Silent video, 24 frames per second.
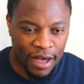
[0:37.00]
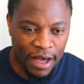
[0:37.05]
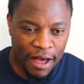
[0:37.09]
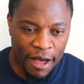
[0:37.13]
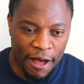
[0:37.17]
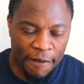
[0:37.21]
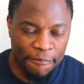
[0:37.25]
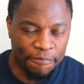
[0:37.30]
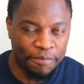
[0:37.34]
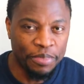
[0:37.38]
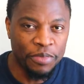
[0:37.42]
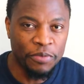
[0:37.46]

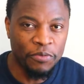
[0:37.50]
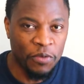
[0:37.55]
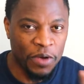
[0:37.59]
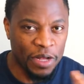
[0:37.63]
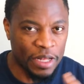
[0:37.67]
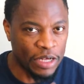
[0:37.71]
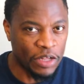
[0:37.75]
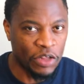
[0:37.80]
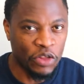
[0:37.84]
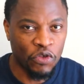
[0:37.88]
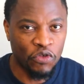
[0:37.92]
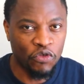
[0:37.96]
um,
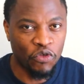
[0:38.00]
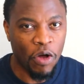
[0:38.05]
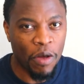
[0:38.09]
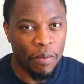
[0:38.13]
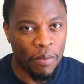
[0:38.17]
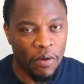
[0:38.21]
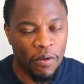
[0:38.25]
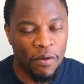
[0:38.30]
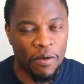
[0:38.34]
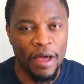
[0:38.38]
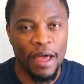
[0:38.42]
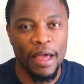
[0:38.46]
when there's
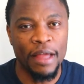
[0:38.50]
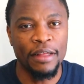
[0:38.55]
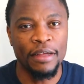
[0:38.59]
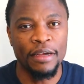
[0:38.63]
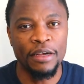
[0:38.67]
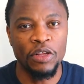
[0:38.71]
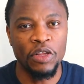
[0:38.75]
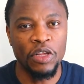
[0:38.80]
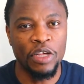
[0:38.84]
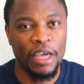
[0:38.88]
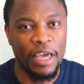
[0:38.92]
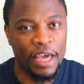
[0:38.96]
trouble and
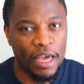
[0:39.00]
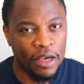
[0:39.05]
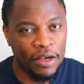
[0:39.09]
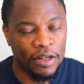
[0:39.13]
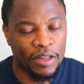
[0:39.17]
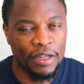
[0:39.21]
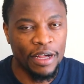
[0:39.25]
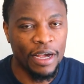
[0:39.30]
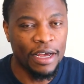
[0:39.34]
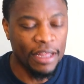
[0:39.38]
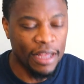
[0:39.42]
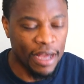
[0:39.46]
there's
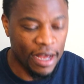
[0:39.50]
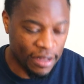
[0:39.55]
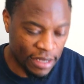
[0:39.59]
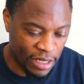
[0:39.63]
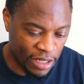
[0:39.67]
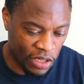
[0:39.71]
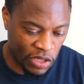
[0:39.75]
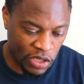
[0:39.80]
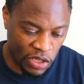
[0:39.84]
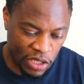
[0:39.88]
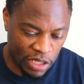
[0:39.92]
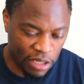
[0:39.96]
chaos like that
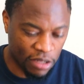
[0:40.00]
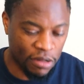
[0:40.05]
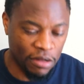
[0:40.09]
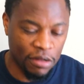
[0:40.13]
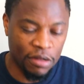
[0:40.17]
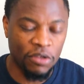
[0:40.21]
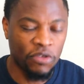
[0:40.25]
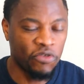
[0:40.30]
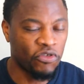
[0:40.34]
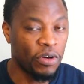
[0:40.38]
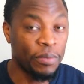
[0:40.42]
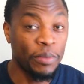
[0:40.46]
there's
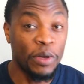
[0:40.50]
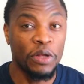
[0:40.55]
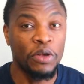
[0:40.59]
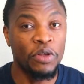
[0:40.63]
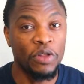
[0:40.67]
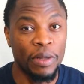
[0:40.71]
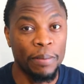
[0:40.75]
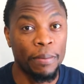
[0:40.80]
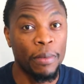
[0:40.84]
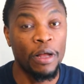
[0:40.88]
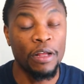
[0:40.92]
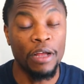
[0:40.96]
still
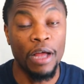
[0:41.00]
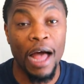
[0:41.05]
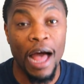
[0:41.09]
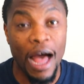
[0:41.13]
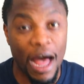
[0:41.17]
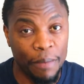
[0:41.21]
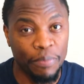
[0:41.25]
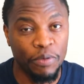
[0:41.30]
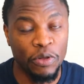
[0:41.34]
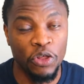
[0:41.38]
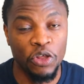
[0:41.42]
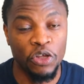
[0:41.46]
tremendous amount of
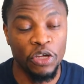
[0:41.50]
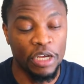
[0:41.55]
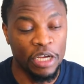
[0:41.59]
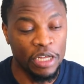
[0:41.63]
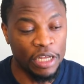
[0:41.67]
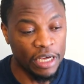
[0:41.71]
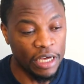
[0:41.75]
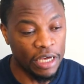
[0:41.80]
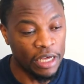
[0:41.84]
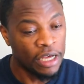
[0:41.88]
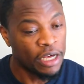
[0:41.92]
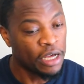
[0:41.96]

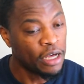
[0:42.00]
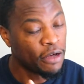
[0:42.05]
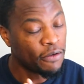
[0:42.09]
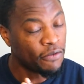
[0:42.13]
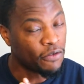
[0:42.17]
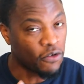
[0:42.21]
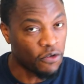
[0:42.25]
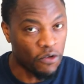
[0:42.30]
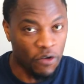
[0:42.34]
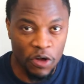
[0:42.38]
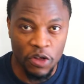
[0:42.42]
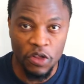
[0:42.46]
opportunity
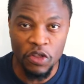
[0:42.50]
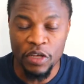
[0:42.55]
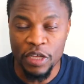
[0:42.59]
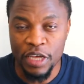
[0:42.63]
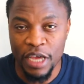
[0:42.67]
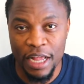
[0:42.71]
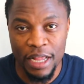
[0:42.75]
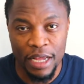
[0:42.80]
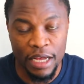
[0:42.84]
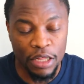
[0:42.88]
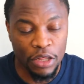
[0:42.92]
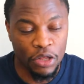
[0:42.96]
for us to
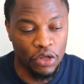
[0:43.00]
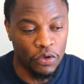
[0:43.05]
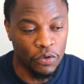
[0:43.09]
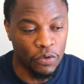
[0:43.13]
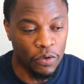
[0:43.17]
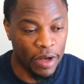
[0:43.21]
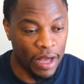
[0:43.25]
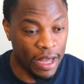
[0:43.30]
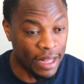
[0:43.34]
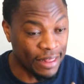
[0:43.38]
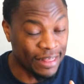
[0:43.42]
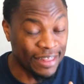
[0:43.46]
get
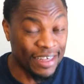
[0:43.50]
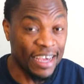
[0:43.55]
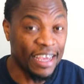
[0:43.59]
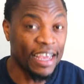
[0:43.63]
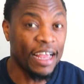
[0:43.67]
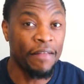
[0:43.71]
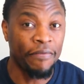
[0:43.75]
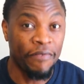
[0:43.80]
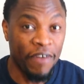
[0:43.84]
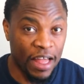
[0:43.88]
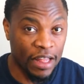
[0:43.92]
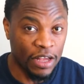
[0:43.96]
into and take
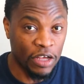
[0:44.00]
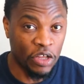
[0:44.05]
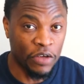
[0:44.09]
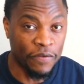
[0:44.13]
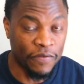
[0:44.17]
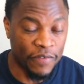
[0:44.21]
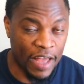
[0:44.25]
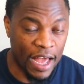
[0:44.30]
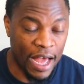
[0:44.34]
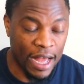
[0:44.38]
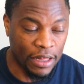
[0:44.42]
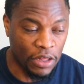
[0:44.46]
advantage
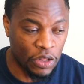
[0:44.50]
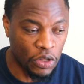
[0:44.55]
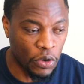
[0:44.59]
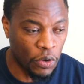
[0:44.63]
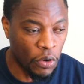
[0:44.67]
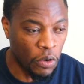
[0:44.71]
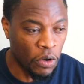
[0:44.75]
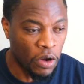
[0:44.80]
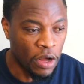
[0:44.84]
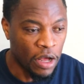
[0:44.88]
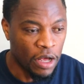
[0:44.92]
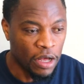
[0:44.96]
of that
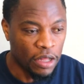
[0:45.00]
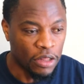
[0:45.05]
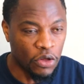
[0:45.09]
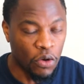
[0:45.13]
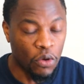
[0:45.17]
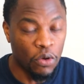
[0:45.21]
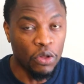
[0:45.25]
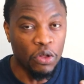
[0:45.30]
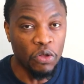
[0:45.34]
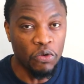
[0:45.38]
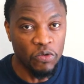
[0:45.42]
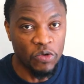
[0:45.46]
so
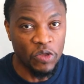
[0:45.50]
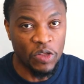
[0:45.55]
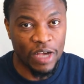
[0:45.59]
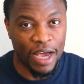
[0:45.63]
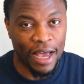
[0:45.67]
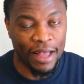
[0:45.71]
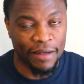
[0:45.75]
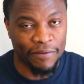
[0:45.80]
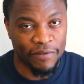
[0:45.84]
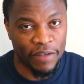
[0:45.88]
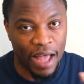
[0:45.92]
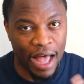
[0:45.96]
don't lose
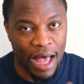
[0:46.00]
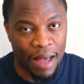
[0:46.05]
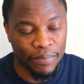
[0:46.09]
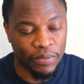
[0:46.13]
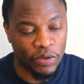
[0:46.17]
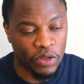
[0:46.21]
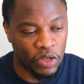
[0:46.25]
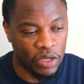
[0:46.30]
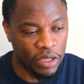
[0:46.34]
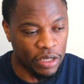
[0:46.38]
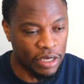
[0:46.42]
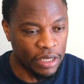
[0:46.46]
sight of the
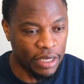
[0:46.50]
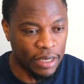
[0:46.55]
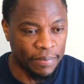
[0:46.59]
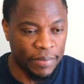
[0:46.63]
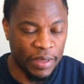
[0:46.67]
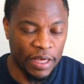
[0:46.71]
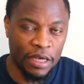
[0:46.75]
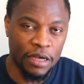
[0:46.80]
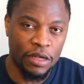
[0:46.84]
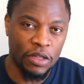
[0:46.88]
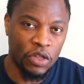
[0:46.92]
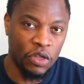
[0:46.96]
opportunity
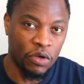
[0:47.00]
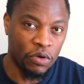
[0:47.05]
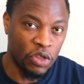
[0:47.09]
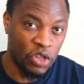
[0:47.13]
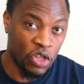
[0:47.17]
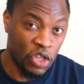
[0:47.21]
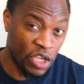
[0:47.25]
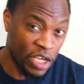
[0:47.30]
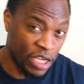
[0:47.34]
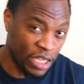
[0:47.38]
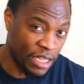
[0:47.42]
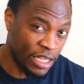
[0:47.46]
because you're
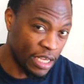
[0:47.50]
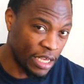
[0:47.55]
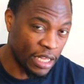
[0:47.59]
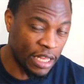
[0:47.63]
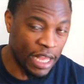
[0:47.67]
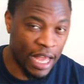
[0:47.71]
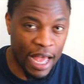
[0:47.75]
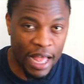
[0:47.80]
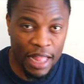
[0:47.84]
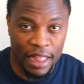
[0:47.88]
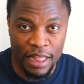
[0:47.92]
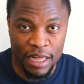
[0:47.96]
chasing
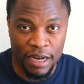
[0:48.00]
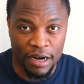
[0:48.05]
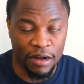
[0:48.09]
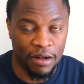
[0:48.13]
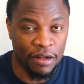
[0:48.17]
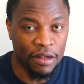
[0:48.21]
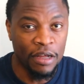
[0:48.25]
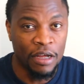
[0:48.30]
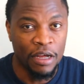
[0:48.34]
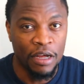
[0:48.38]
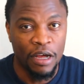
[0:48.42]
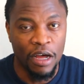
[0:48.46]
that
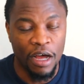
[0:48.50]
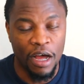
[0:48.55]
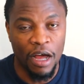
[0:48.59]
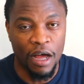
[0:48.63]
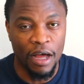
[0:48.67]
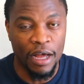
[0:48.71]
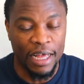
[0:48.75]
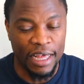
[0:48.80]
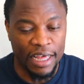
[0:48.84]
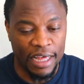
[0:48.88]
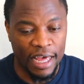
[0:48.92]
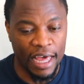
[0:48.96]
little
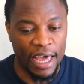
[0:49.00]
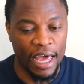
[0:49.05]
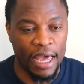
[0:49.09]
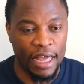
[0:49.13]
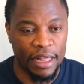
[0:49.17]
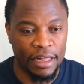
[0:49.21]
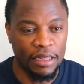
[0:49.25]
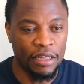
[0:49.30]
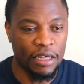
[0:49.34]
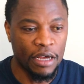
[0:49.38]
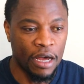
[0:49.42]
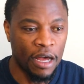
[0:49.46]
uh,
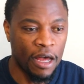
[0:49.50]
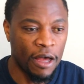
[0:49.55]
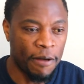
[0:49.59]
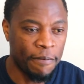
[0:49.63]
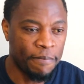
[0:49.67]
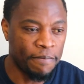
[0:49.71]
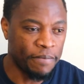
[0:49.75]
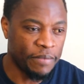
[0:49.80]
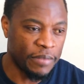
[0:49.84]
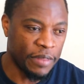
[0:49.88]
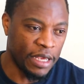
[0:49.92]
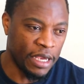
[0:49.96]
gain
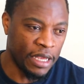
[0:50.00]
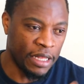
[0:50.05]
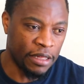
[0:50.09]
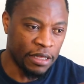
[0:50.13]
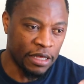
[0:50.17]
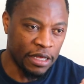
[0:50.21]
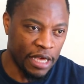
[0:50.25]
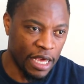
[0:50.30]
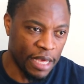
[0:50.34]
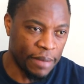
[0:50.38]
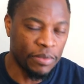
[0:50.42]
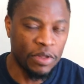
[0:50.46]
um,
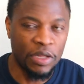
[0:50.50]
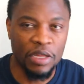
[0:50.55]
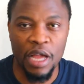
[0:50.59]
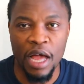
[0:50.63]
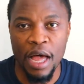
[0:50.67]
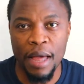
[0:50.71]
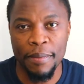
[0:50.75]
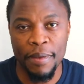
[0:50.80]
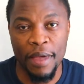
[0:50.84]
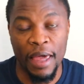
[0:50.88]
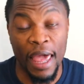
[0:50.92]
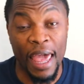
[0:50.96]
in
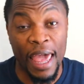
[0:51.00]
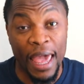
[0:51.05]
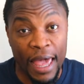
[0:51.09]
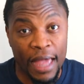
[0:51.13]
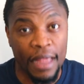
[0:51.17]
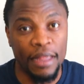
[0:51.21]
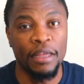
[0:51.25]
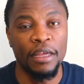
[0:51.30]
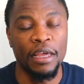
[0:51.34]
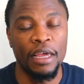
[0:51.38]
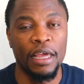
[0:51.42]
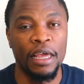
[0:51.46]
GameStop
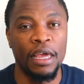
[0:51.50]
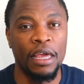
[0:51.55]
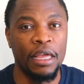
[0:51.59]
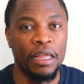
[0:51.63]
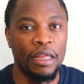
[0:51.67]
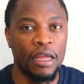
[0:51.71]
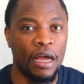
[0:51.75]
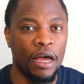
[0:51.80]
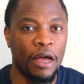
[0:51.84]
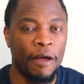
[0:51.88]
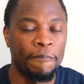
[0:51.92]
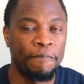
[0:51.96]
and
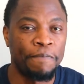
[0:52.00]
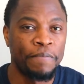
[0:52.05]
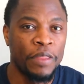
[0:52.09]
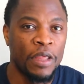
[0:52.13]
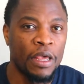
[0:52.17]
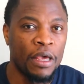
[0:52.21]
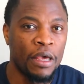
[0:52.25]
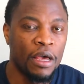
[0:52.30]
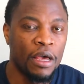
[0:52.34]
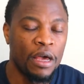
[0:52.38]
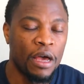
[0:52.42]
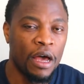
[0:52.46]
in uh,
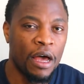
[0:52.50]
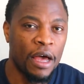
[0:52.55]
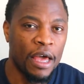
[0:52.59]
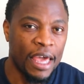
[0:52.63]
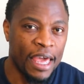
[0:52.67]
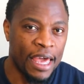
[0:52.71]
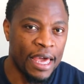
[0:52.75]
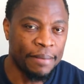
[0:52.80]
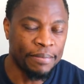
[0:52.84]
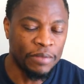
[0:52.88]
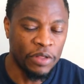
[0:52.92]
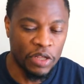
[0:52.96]
uh,
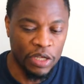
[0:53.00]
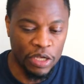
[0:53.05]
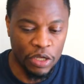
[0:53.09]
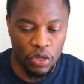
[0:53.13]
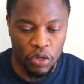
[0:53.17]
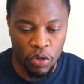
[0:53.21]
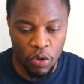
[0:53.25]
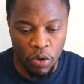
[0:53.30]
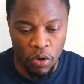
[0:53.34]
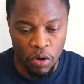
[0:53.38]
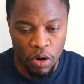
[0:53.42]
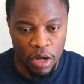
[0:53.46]
AMC.
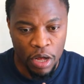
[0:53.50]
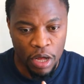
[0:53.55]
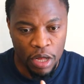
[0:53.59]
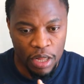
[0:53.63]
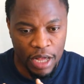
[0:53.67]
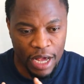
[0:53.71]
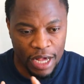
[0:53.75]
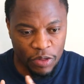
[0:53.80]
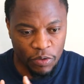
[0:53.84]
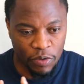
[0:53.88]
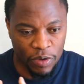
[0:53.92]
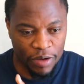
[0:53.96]
So
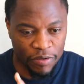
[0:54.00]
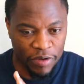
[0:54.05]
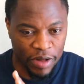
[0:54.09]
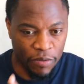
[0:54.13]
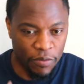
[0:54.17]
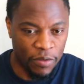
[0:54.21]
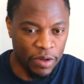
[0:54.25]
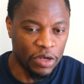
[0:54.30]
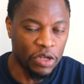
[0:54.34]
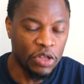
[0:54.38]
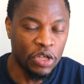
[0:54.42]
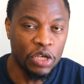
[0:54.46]
that's what I
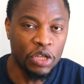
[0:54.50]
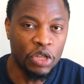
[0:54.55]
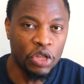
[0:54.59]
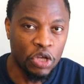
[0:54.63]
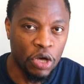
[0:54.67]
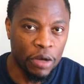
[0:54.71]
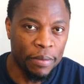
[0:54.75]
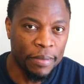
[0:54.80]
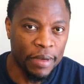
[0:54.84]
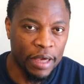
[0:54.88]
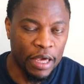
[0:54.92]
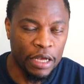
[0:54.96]
really want us to
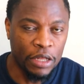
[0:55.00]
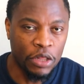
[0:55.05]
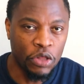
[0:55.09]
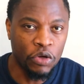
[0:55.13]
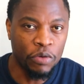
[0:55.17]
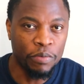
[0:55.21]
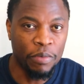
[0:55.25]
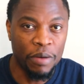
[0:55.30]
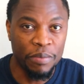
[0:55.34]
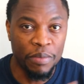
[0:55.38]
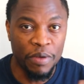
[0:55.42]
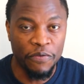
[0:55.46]
jump
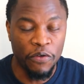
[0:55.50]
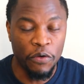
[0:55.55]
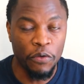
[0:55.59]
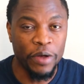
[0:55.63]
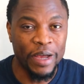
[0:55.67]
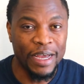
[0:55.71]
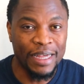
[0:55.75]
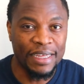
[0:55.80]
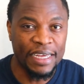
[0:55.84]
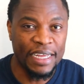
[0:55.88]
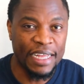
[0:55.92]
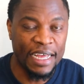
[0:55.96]
into. But before we
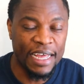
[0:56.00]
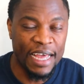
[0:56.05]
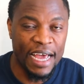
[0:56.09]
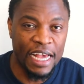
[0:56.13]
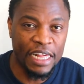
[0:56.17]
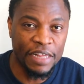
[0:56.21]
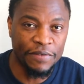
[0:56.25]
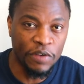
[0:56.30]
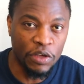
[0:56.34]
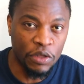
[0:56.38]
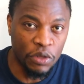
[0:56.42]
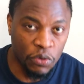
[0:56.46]
get started,
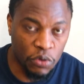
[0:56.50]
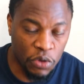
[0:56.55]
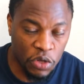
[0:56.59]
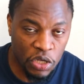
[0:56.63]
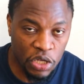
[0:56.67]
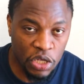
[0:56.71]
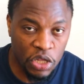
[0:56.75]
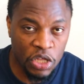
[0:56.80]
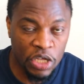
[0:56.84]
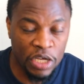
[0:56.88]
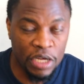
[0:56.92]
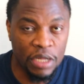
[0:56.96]
guys, if you're new
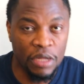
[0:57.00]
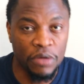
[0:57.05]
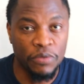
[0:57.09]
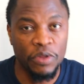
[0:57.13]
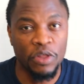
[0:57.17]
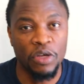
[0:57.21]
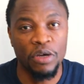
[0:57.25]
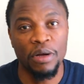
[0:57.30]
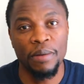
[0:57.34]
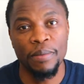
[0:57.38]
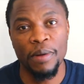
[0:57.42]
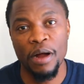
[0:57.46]
to the channel, we
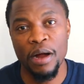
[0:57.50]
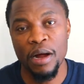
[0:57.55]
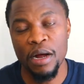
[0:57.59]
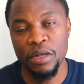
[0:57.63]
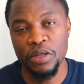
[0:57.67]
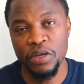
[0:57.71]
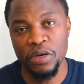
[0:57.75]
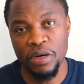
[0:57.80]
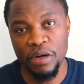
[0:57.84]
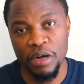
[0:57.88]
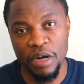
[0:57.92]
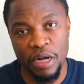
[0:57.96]
talk about how
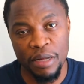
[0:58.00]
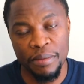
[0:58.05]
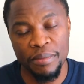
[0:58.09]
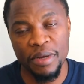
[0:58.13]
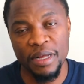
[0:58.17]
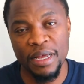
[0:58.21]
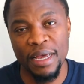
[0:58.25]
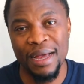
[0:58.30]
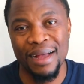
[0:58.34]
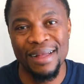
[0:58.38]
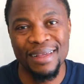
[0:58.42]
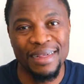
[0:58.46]
to earn
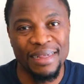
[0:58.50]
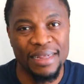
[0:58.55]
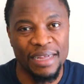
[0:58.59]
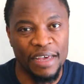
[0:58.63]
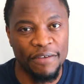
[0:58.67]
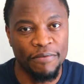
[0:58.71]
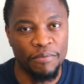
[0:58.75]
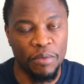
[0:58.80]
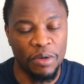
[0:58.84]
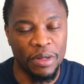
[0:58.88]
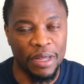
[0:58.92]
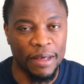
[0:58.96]
money, how to
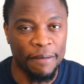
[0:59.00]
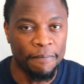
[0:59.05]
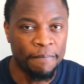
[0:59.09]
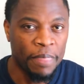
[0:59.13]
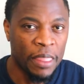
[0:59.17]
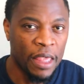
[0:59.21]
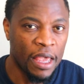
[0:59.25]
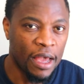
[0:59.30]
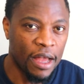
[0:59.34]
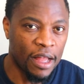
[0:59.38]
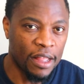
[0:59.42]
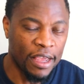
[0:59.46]
save money,
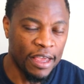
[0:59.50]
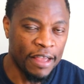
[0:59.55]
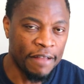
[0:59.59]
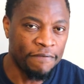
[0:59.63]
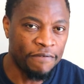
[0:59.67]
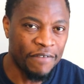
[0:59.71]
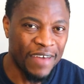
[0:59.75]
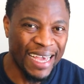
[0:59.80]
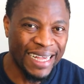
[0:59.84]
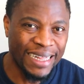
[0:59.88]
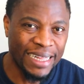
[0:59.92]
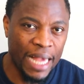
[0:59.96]
how to
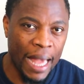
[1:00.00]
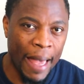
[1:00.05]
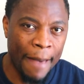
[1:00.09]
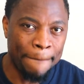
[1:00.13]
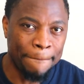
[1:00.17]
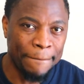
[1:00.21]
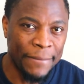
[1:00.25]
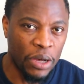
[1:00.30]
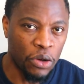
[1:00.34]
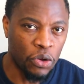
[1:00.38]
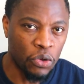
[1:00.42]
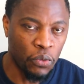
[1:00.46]
invest
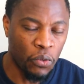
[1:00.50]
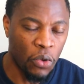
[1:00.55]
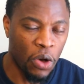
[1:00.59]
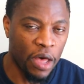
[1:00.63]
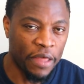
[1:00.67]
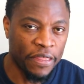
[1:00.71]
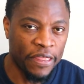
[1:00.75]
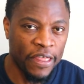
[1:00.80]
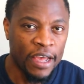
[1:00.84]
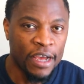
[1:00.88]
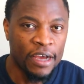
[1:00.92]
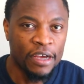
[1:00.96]
and build
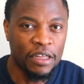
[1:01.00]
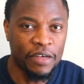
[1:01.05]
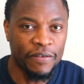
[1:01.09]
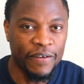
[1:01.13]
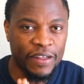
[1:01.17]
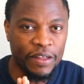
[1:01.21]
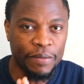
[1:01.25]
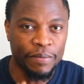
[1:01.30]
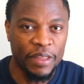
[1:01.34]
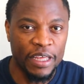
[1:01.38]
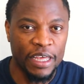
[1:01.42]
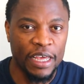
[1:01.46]
wealth. So if
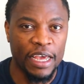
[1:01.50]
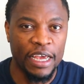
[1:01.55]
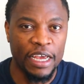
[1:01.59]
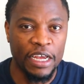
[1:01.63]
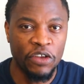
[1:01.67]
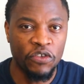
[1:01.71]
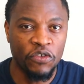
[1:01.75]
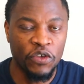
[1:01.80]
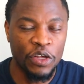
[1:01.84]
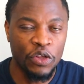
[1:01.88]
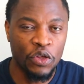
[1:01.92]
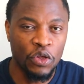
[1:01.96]
that's something that
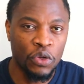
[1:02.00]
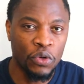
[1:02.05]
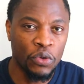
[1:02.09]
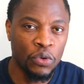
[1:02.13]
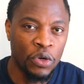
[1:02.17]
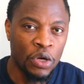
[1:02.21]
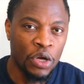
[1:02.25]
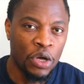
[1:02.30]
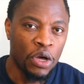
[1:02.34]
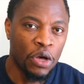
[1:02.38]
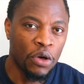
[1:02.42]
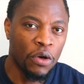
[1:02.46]
interests you,
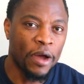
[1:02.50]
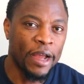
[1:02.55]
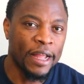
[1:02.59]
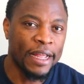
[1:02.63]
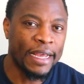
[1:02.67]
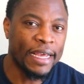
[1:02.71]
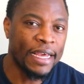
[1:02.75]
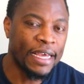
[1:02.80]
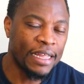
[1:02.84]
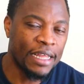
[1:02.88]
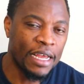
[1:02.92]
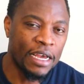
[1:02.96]
go ahead
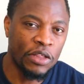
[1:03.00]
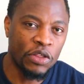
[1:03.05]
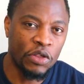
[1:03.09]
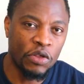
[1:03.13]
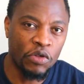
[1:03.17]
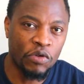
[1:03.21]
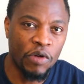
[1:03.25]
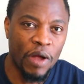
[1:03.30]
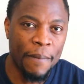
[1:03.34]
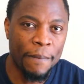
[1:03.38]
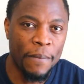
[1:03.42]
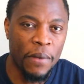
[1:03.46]
and hit that
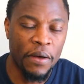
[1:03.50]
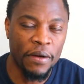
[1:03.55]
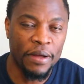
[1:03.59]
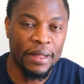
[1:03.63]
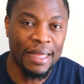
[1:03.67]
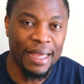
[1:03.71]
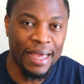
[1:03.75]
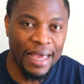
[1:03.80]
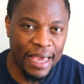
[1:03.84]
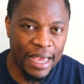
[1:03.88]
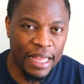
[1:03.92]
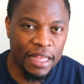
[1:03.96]
subscribe
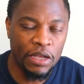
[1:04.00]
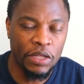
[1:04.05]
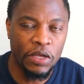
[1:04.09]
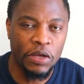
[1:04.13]
button and